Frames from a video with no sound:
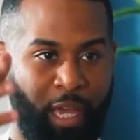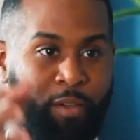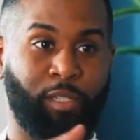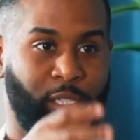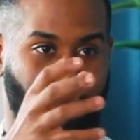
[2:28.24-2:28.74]

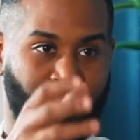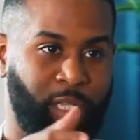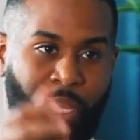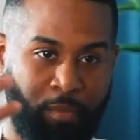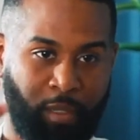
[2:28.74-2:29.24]
heritage
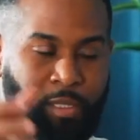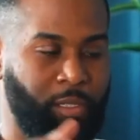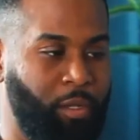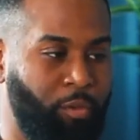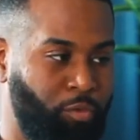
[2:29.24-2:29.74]
statements
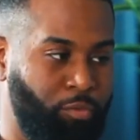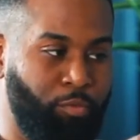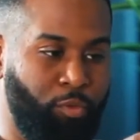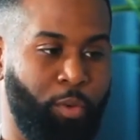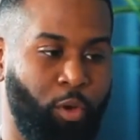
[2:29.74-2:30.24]
and other
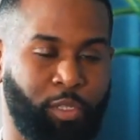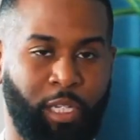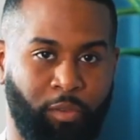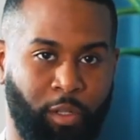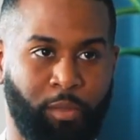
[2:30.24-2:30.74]
reports
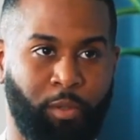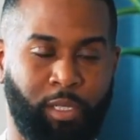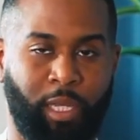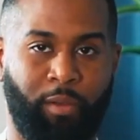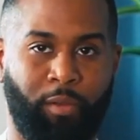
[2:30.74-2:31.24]
that you've got to put
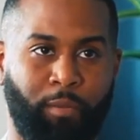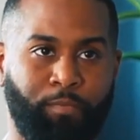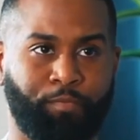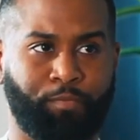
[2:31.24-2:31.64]
together.